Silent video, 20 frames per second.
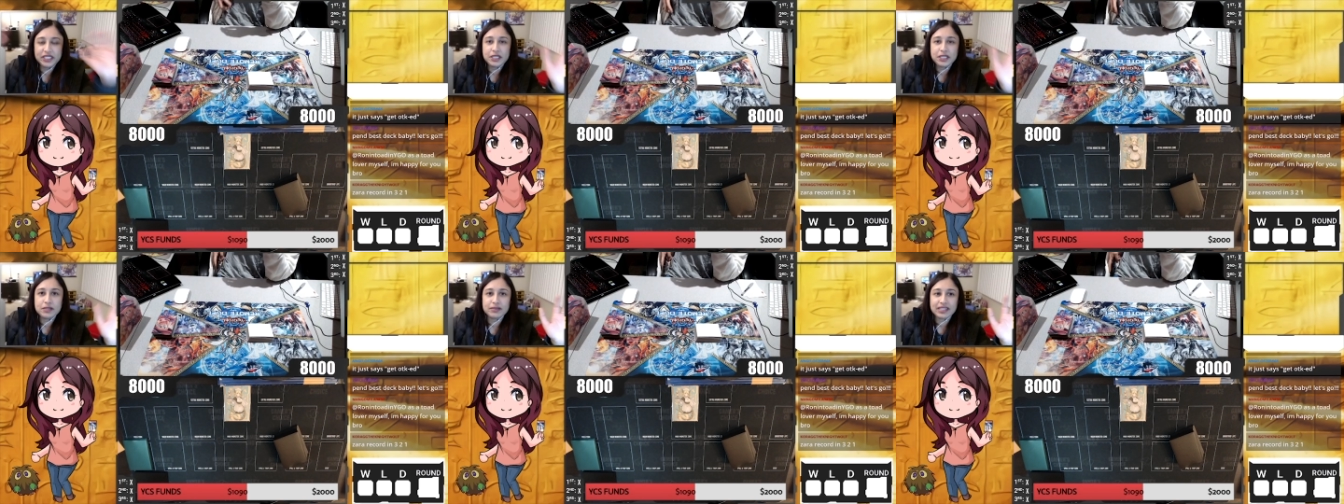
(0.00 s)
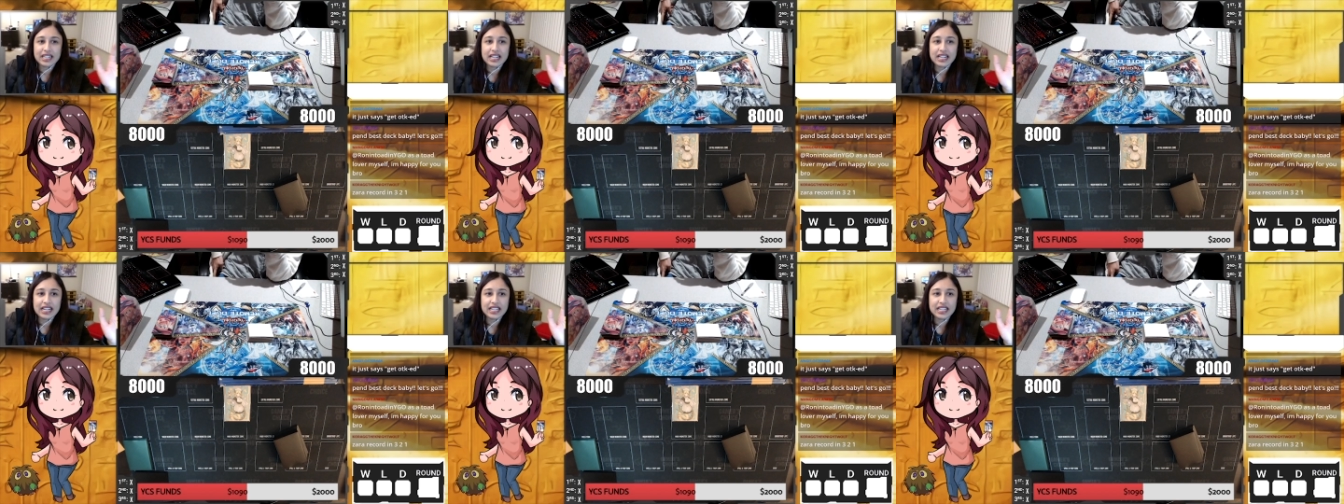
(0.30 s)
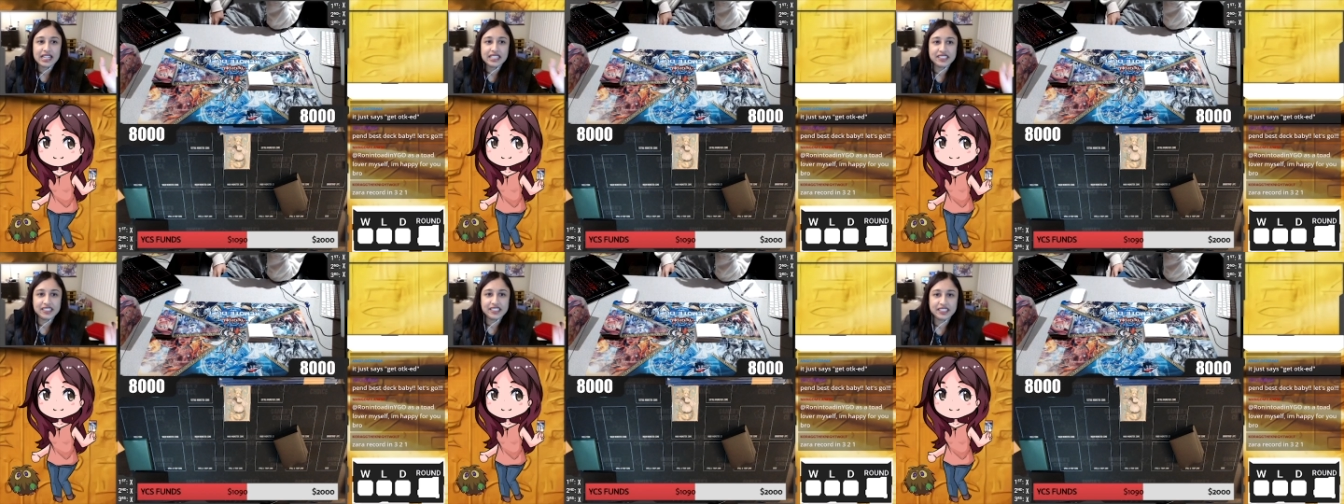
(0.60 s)
guys,
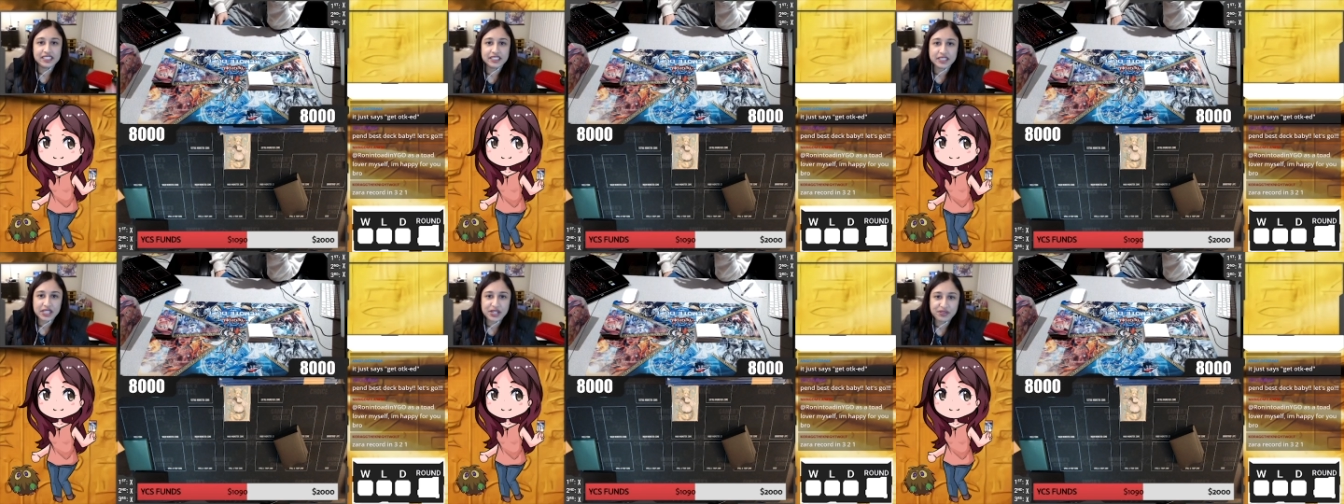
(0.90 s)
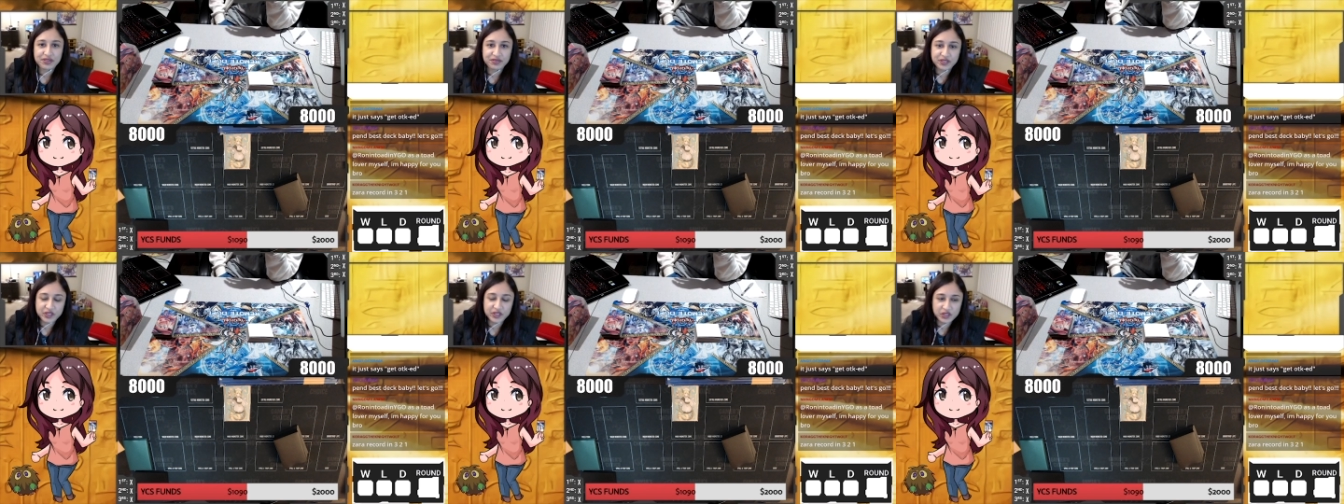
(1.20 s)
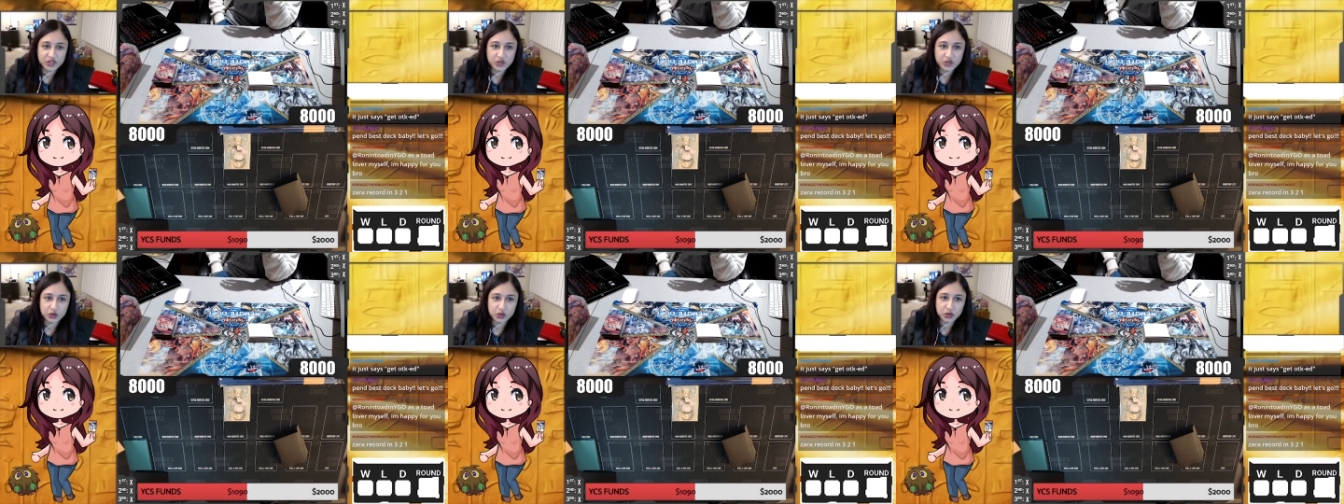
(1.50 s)
it is time for the
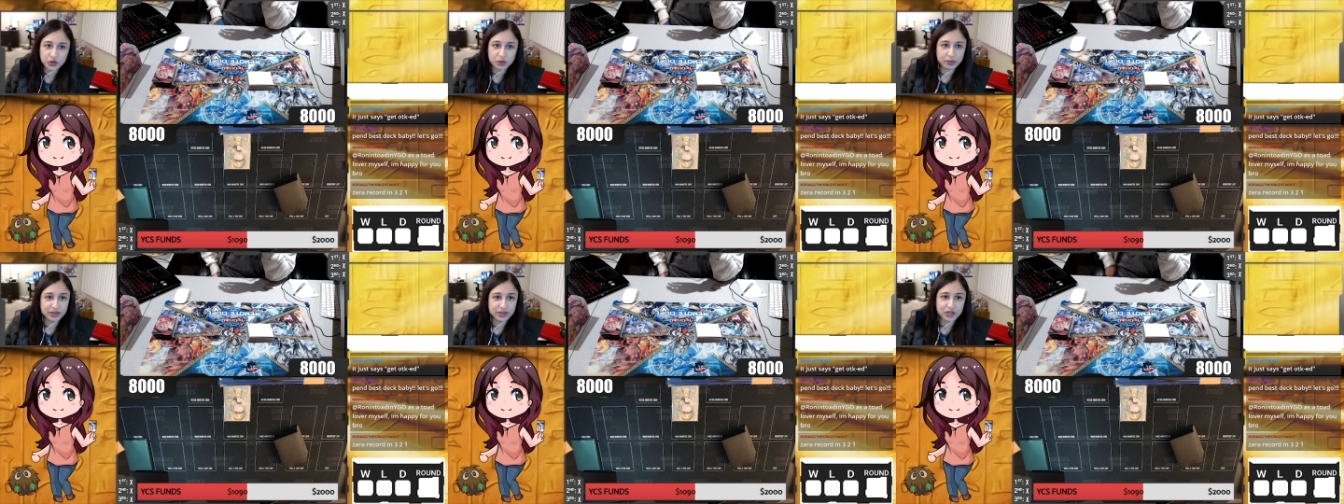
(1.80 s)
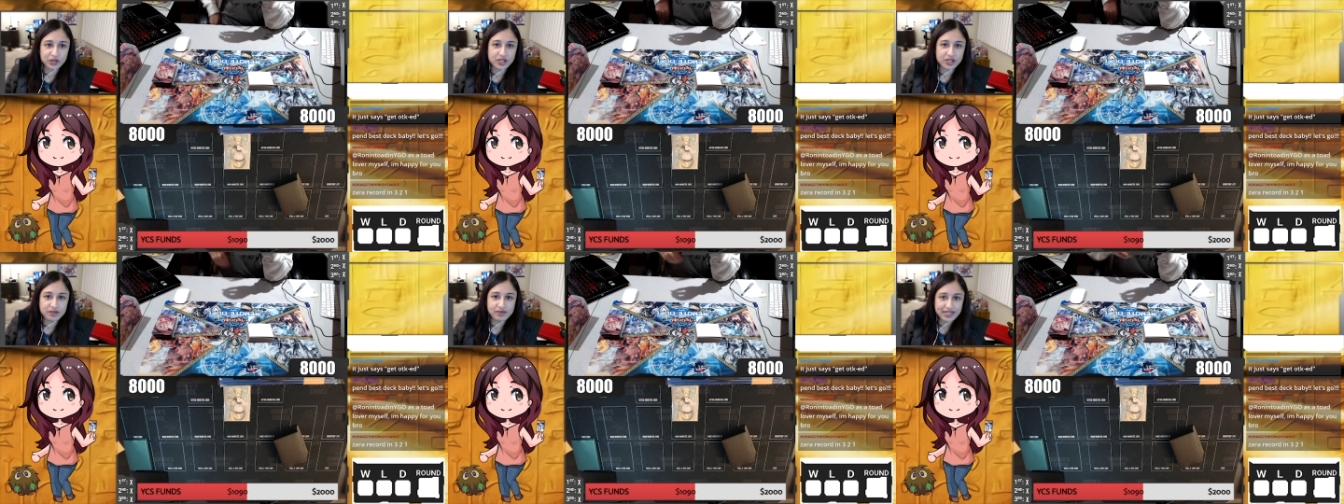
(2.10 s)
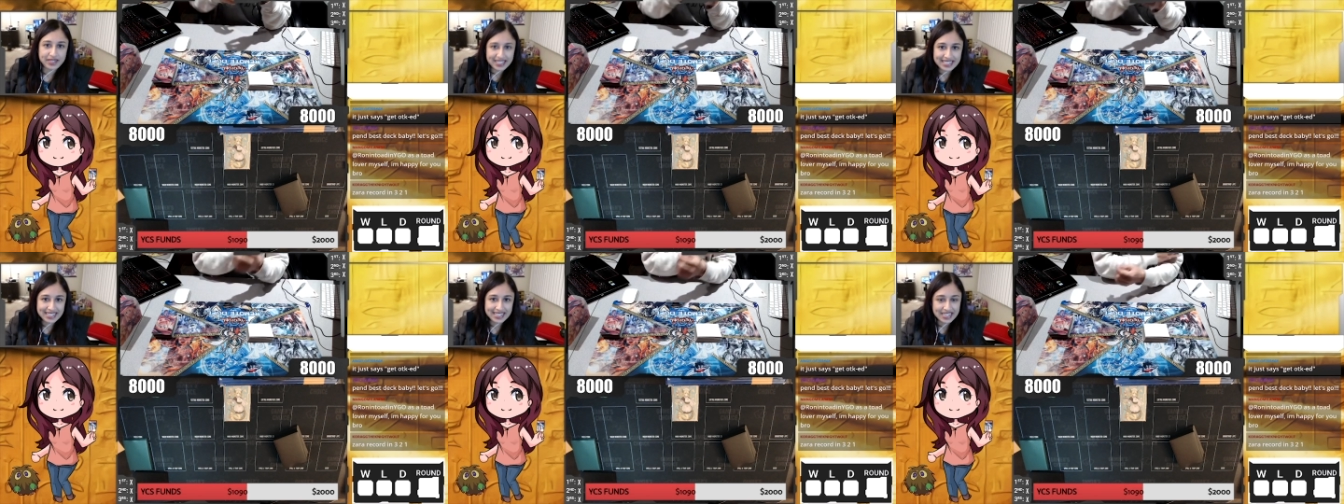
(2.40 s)
duel between
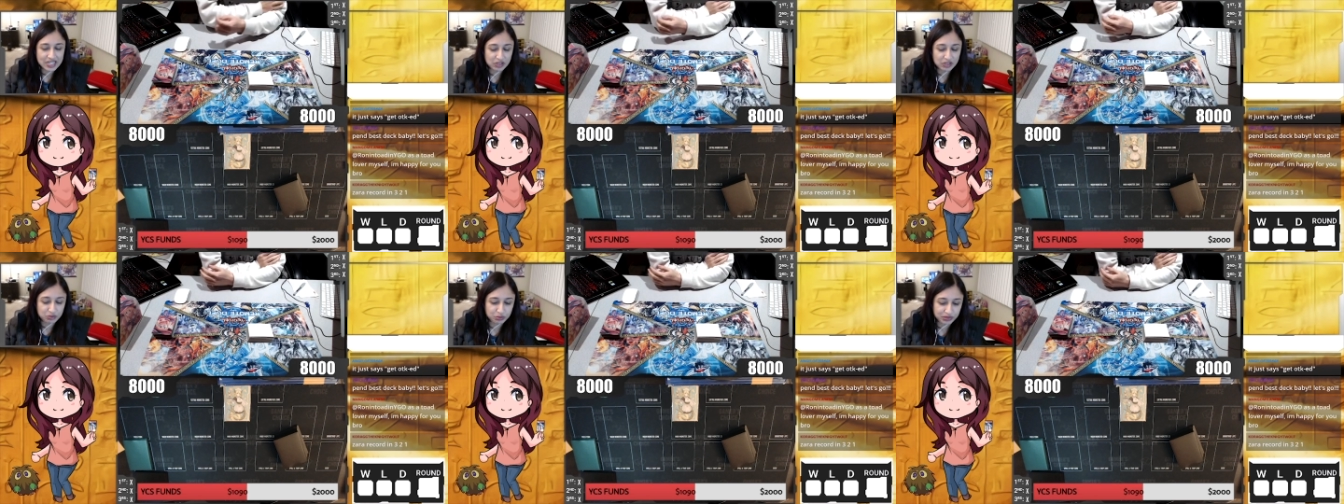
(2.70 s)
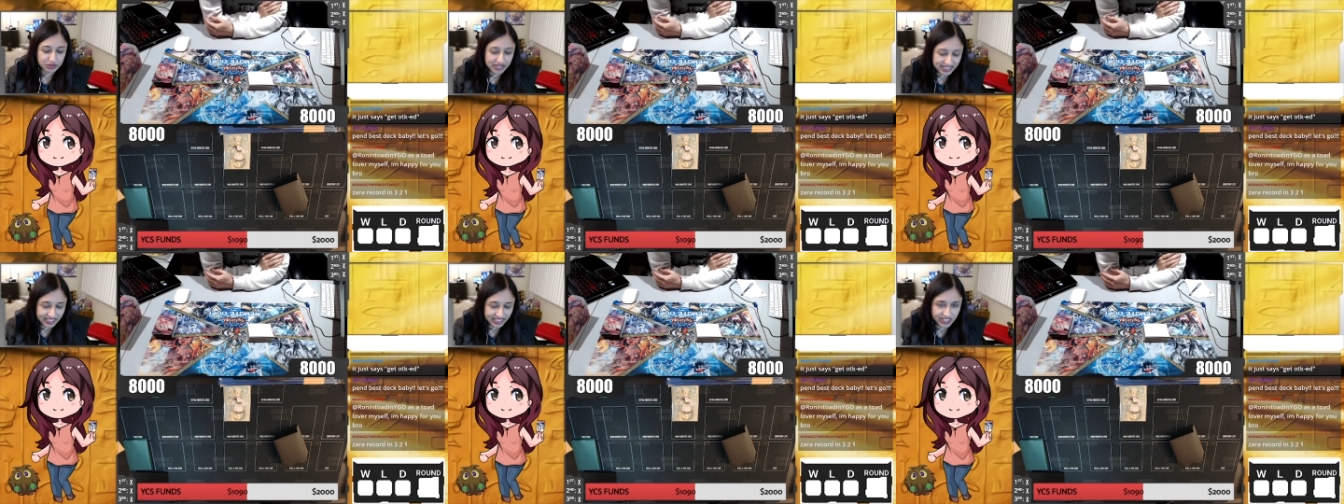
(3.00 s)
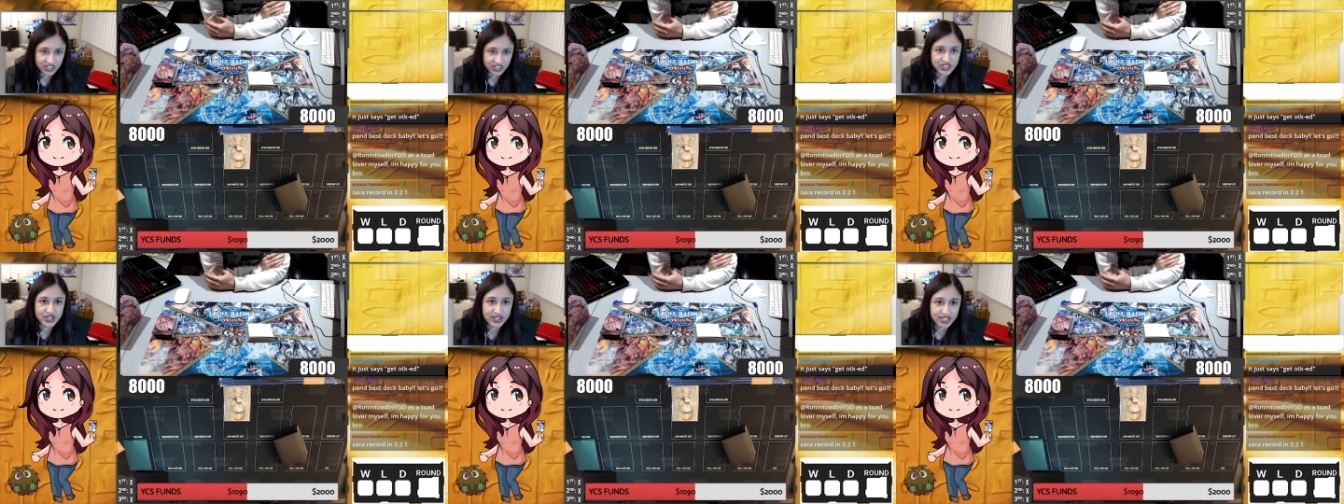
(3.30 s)
me and Brian
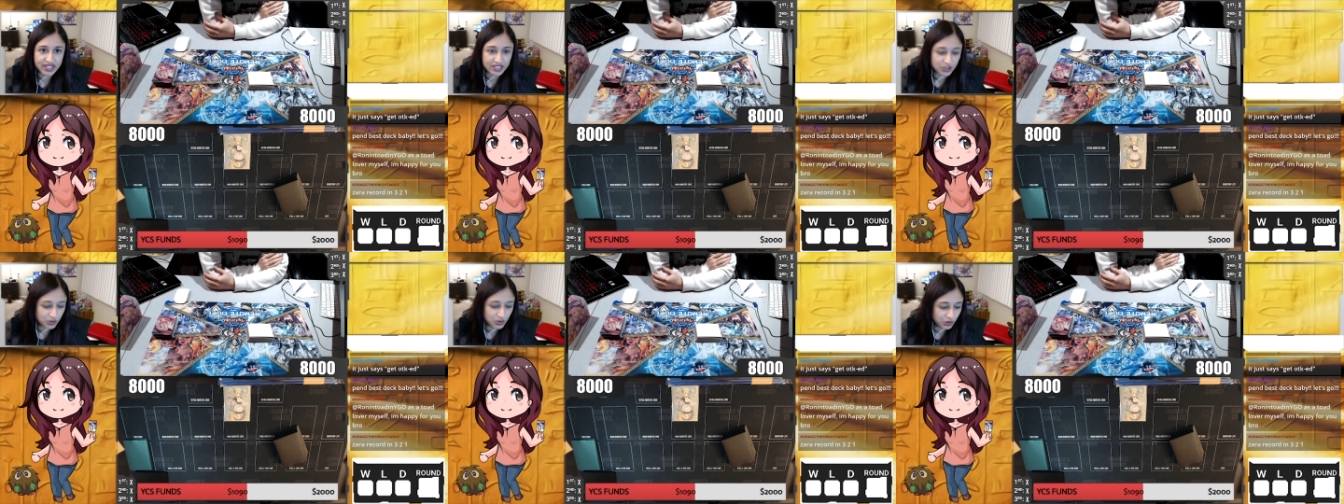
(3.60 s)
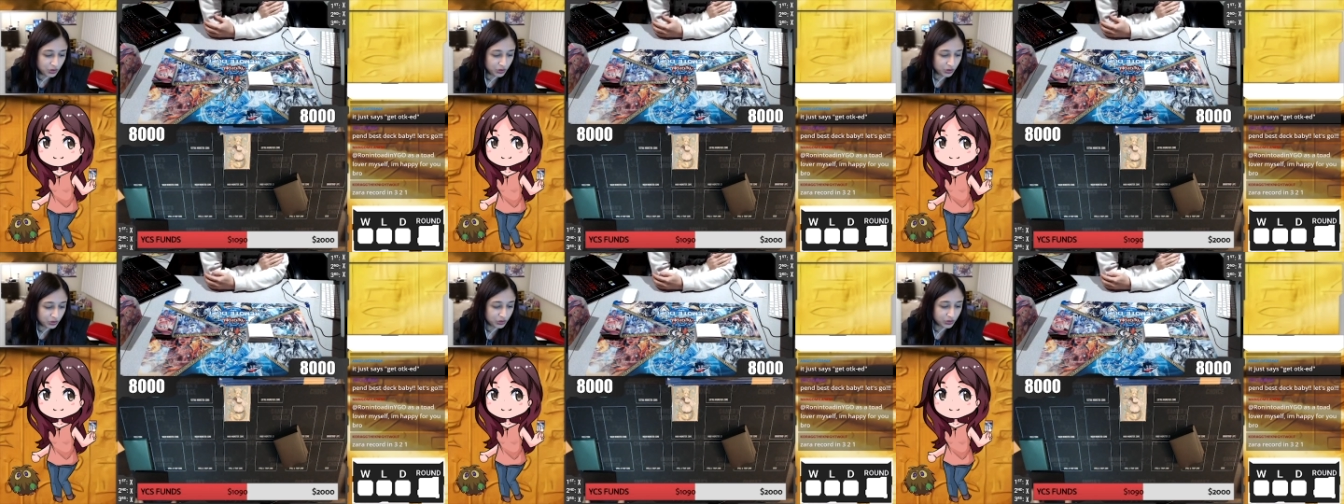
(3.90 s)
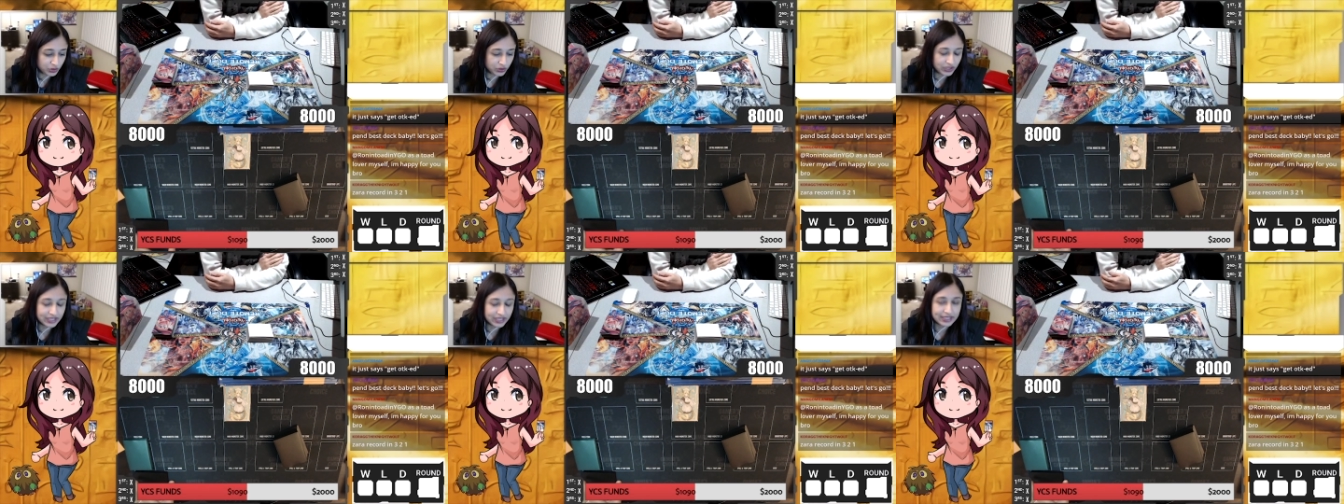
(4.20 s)
Chen,
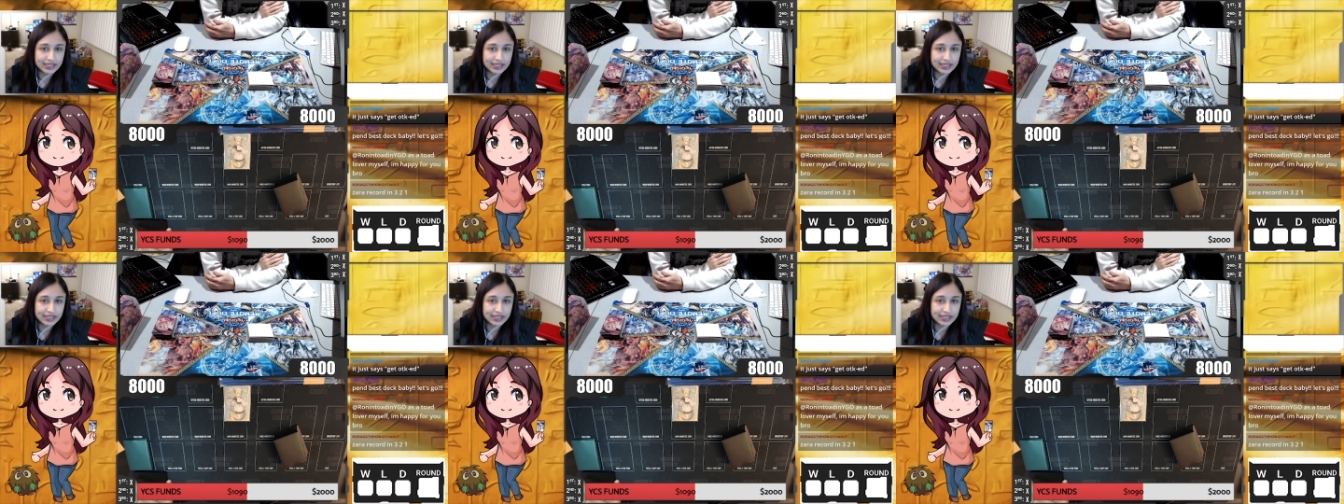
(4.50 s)
who